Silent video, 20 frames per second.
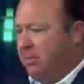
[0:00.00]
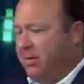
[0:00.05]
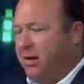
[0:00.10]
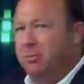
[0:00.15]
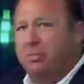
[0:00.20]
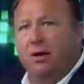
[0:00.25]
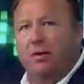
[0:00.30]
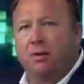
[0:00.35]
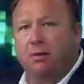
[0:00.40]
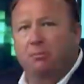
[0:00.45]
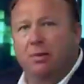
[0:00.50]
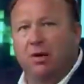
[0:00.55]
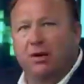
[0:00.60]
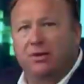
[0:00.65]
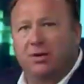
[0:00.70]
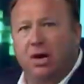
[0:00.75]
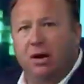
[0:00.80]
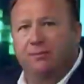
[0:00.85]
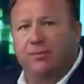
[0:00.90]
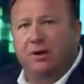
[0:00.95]
that have been in the
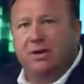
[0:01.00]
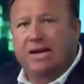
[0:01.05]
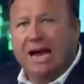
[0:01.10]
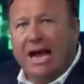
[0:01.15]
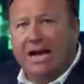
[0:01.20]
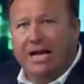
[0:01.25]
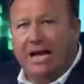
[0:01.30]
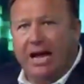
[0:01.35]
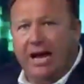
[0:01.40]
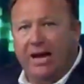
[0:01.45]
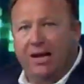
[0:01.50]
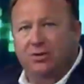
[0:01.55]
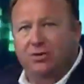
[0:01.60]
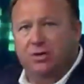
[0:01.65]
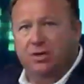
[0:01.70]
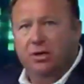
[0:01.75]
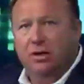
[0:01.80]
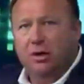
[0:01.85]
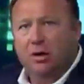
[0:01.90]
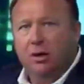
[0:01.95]
military for
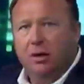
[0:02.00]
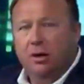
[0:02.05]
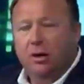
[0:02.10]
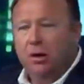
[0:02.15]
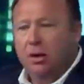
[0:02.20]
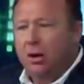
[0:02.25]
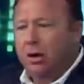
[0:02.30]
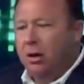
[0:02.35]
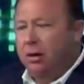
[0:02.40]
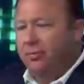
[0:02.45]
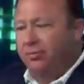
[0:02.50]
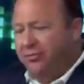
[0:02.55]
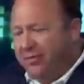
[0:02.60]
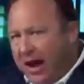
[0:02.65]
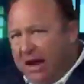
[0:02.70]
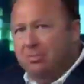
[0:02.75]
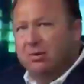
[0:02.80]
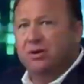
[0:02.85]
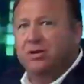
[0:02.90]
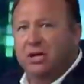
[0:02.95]
decades,
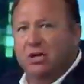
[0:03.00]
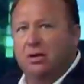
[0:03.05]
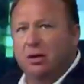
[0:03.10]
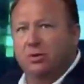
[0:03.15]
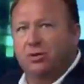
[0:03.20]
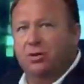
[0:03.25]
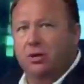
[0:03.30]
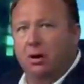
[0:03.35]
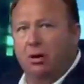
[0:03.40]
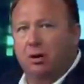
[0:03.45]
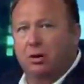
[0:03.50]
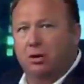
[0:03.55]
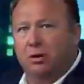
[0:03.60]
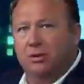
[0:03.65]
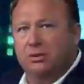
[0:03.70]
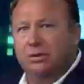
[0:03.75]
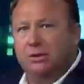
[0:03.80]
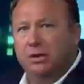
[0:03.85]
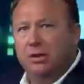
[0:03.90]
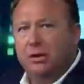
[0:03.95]
famous in those
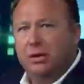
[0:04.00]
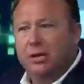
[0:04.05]
circles,